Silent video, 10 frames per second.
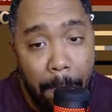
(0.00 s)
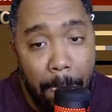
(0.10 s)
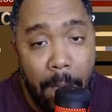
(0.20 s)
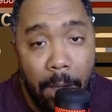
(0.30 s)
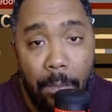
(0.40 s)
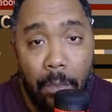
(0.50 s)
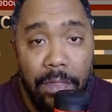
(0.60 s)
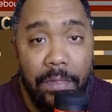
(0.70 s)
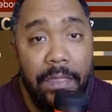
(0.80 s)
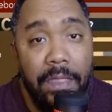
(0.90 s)

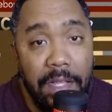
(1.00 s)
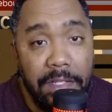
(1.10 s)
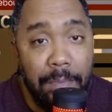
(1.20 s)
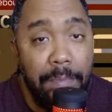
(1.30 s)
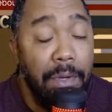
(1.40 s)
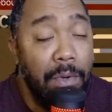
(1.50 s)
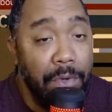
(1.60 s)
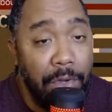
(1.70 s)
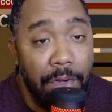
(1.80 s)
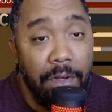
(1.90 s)
With this build,
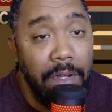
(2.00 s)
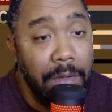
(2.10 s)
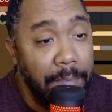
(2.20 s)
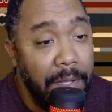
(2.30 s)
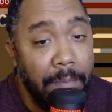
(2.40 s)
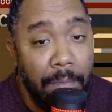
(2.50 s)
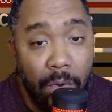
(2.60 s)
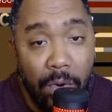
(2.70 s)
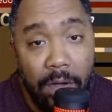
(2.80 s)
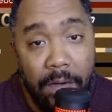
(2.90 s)
you're going to be
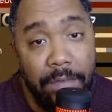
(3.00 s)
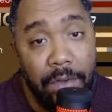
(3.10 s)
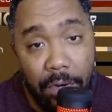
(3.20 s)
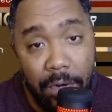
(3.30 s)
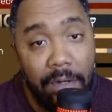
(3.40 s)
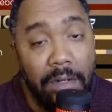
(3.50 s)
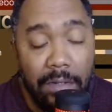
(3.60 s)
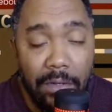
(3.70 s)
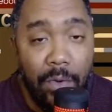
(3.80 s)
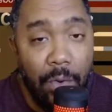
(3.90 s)
more of your
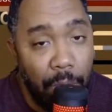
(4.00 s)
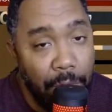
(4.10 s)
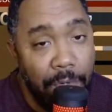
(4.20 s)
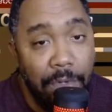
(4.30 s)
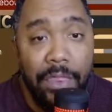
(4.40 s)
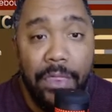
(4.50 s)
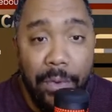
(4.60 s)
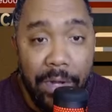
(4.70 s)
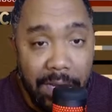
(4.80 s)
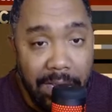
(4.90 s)
corner
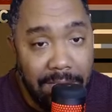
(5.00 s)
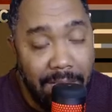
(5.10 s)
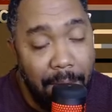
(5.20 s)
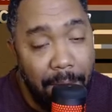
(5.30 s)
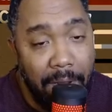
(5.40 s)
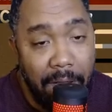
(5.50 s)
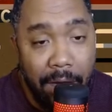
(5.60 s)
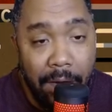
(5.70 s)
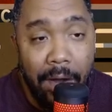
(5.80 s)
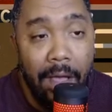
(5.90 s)
3-and-D type
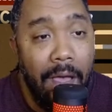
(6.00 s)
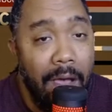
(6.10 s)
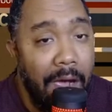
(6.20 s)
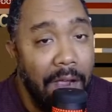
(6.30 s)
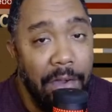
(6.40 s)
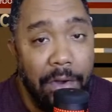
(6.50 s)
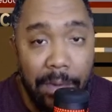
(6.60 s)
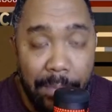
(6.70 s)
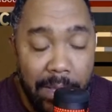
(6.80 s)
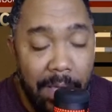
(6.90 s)
player. You're going to
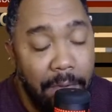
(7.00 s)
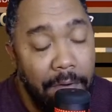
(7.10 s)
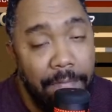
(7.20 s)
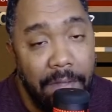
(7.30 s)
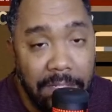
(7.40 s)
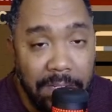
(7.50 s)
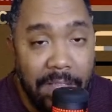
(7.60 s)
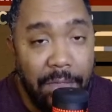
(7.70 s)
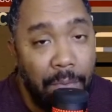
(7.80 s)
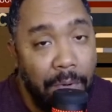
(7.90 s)
be able to finish at the
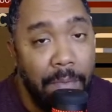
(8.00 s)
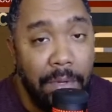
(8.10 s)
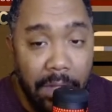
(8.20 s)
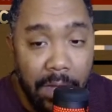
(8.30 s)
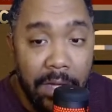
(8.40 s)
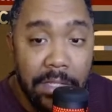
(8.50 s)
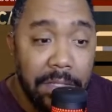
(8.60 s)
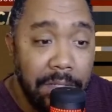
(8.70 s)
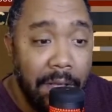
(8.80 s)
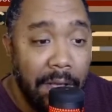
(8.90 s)
rim with cuts.
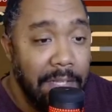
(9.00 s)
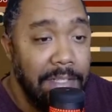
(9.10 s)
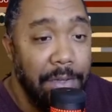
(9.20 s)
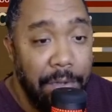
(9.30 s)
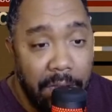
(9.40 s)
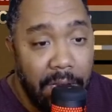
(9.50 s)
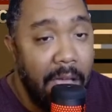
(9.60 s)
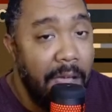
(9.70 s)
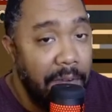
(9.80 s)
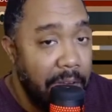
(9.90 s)
So you're going to
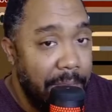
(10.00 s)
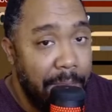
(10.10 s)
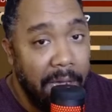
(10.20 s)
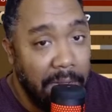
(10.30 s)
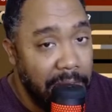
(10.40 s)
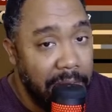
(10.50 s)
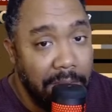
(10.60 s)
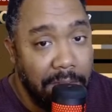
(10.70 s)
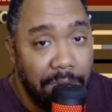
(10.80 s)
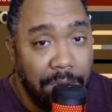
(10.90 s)
have enough badges
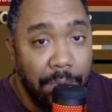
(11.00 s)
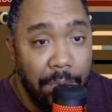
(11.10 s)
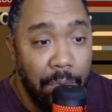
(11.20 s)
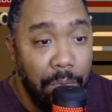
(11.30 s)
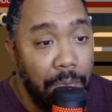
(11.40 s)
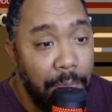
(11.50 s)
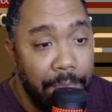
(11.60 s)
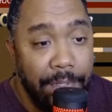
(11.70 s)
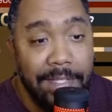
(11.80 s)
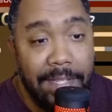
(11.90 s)
to
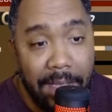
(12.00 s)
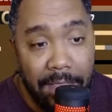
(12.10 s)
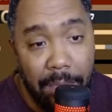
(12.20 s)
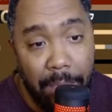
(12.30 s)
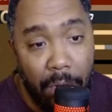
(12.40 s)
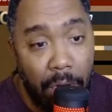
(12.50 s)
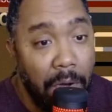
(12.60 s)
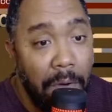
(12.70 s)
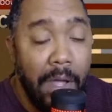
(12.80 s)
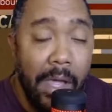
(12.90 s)
protect the ball,
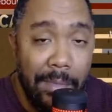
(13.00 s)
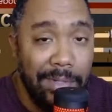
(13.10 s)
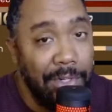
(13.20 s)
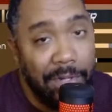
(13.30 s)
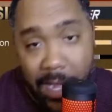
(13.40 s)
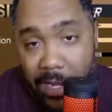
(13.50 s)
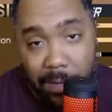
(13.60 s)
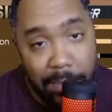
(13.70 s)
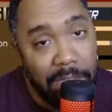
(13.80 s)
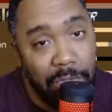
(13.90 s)
but you're not going to be
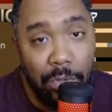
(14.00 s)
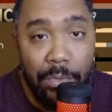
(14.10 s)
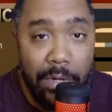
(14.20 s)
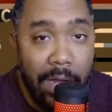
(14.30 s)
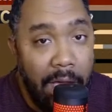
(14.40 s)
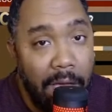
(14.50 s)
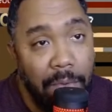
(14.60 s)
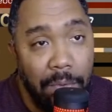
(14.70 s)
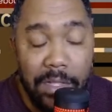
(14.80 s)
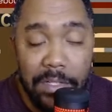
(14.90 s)
a dribble god
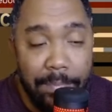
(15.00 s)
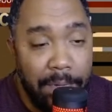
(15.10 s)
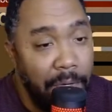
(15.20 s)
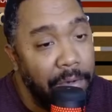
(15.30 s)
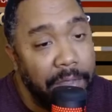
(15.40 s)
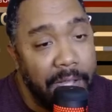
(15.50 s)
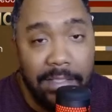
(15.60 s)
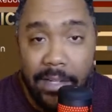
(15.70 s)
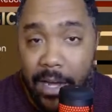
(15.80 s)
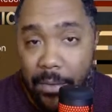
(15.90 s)
with this build. That's
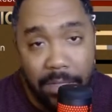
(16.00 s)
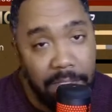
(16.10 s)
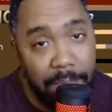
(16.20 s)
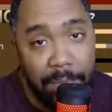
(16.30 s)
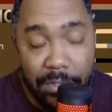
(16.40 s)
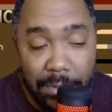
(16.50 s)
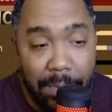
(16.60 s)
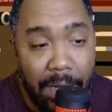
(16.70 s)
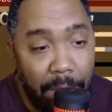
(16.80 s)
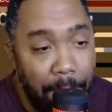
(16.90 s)
not what this build's
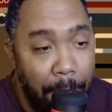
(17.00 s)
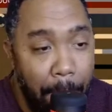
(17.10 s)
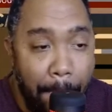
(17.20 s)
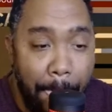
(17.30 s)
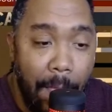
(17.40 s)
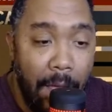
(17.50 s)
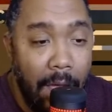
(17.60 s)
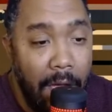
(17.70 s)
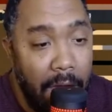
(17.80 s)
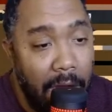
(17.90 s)
about.
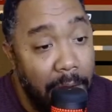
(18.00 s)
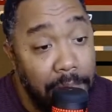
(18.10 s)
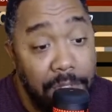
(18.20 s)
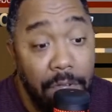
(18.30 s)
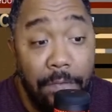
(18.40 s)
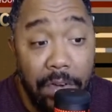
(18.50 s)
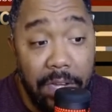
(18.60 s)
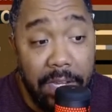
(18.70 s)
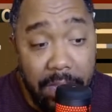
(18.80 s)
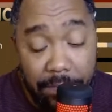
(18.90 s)
So for
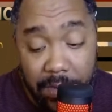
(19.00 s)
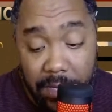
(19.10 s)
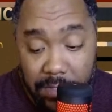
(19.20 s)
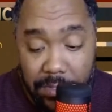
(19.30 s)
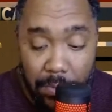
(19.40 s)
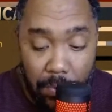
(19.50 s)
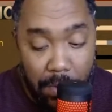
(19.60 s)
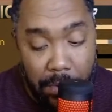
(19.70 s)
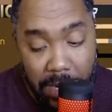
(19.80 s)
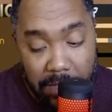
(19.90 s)
defense, what
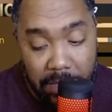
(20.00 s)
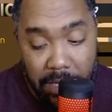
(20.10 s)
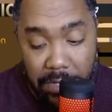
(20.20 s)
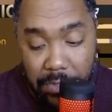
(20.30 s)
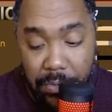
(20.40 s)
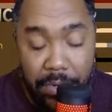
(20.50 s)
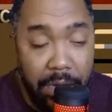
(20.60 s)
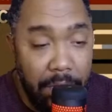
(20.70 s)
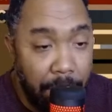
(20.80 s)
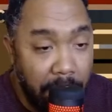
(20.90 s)
we're actually going to do
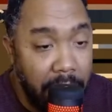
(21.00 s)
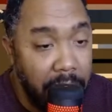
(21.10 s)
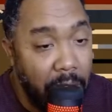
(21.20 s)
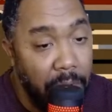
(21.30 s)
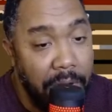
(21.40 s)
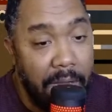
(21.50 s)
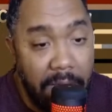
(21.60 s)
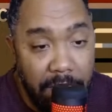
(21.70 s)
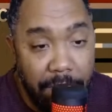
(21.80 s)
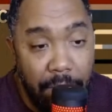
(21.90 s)
here, we're going to go
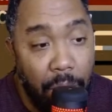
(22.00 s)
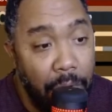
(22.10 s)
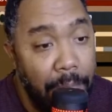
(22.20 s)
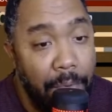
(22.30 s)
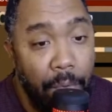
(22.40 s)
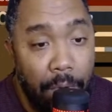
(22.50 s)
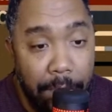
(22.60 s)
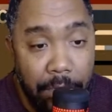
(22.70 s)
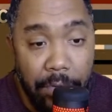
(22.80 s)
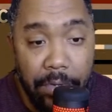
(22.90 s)
94
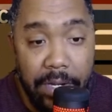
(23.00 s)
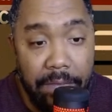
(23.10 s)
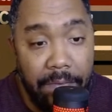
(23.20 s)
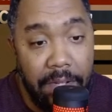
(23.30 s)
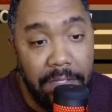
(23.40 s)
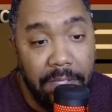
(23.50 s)
perimeter defense.